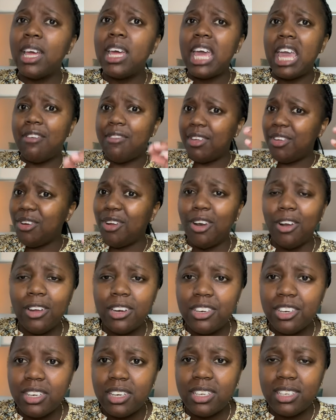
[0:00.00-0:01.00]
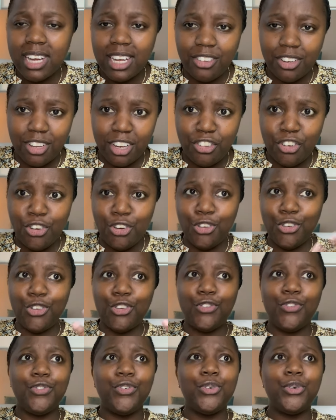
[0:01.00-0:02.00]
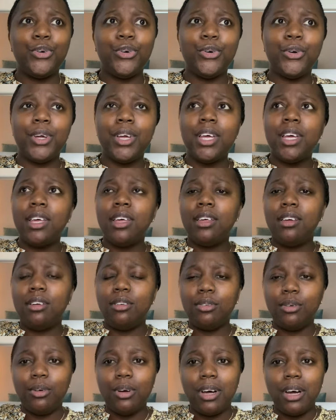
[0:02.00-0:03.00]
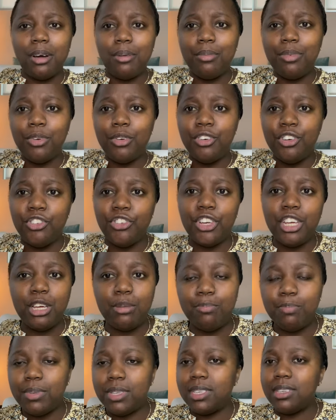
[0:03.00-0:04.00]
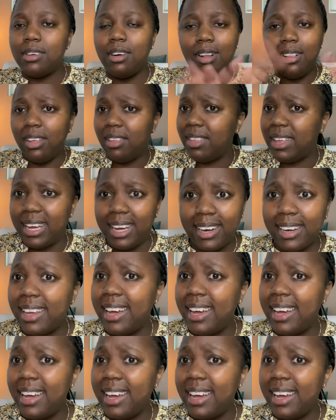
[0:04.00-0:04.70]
Even your laundry detergent that you use for, you know, your drapes, all of that.